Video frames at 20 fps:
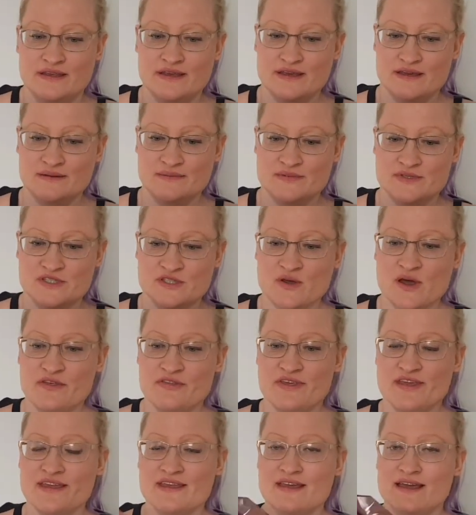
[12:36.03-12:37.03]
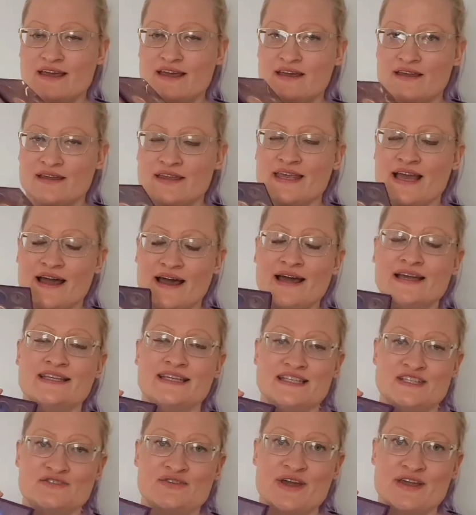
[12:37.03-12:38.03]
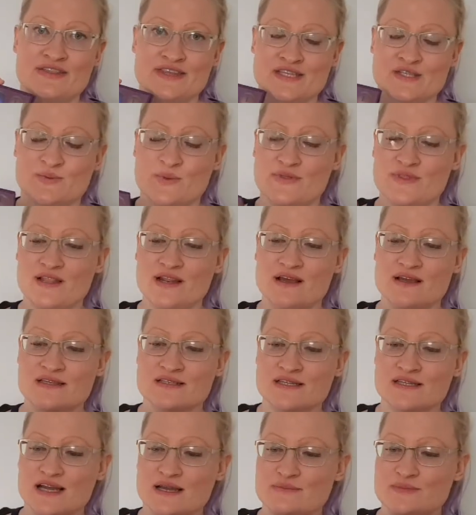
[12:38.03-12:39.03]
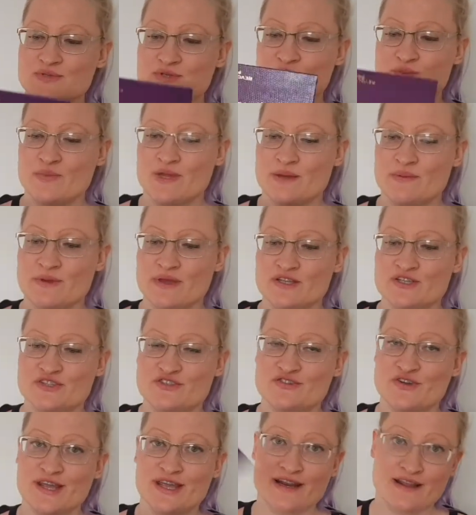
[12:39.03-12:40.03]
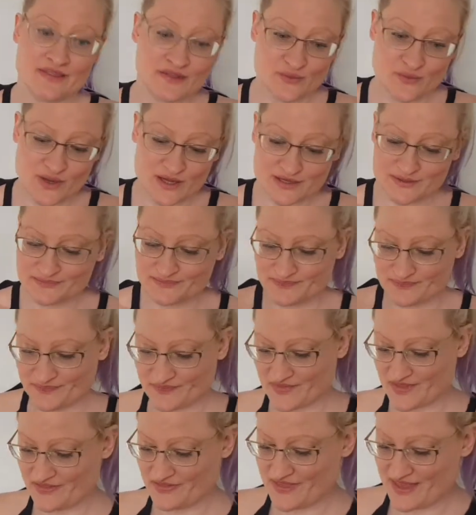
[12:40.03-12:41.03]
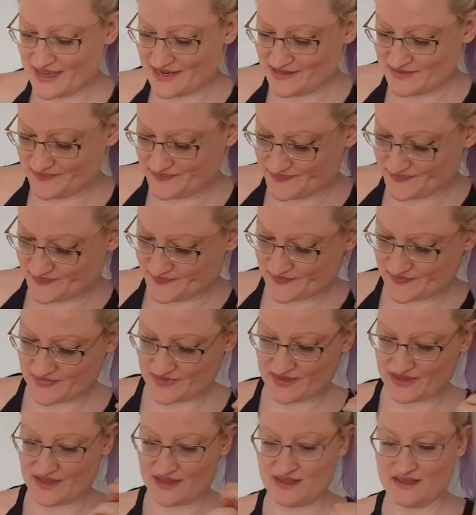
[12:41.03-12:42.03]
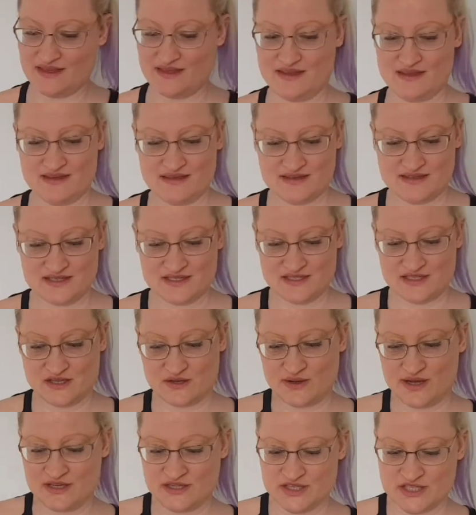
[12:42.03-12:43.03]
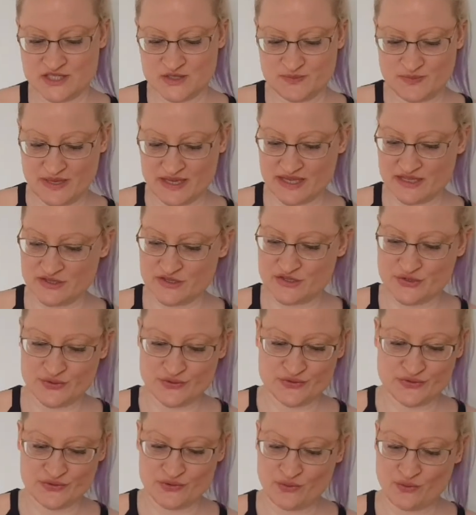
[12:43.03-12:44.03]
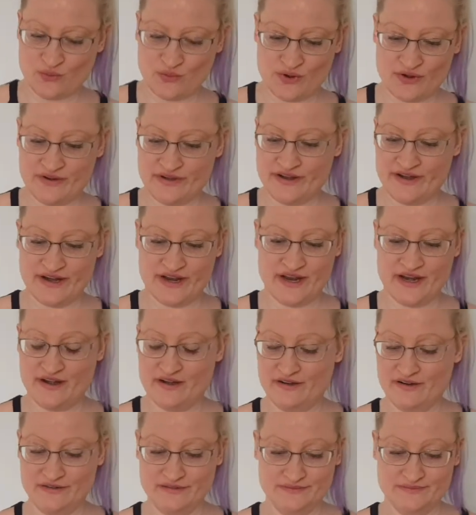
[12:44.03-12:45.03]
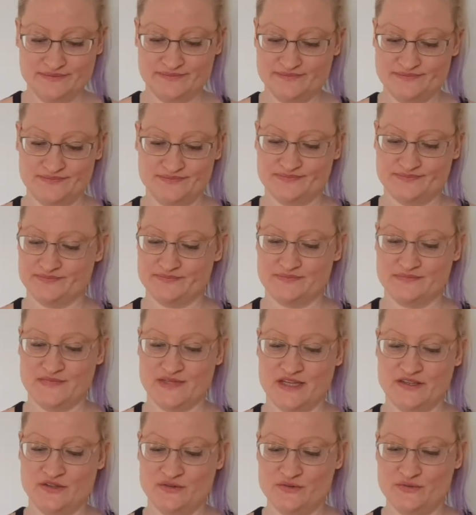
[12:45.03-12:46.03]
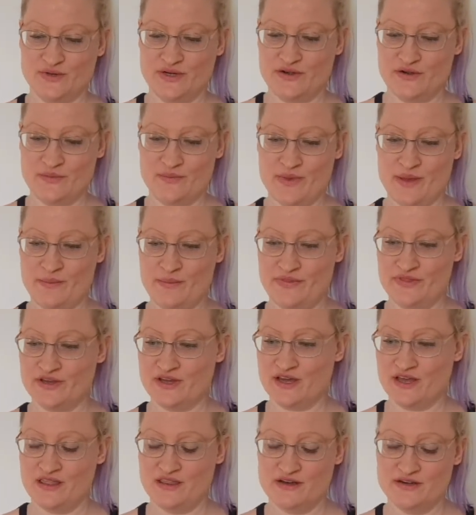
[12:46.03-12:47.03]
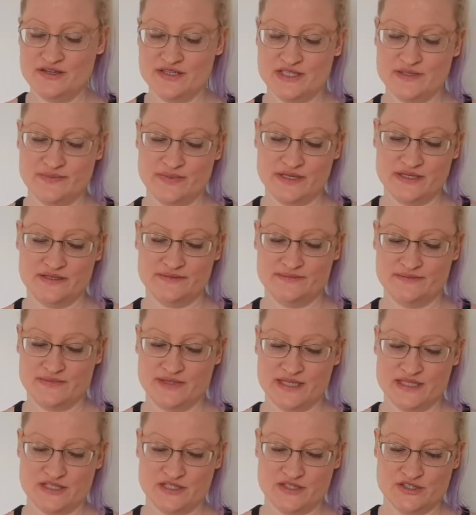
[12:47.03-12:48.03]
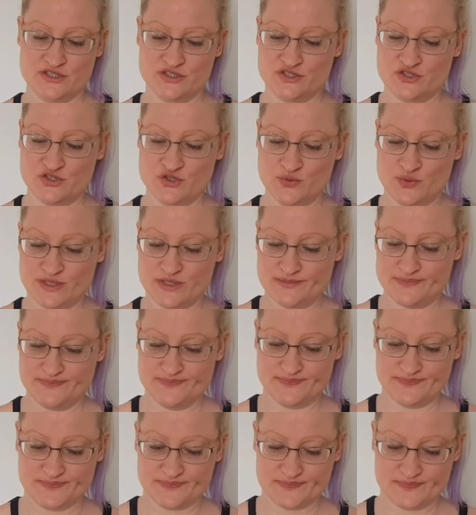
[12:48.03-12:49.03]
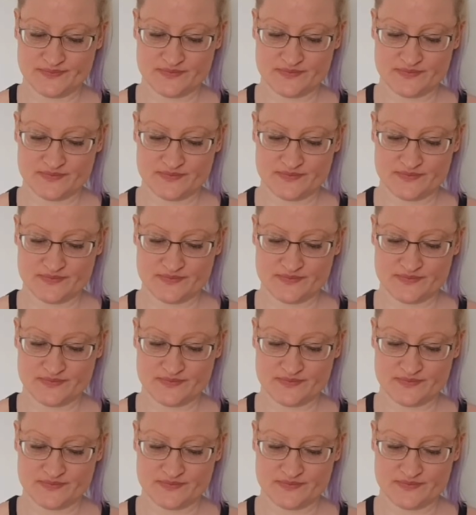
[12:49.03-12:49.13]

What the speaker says: Yeah, so I think, yeah, I did try this one the last time, so maybe I should try another one then. So I just picked Truth or Dare. I don't really remember the colors, but let's just do it.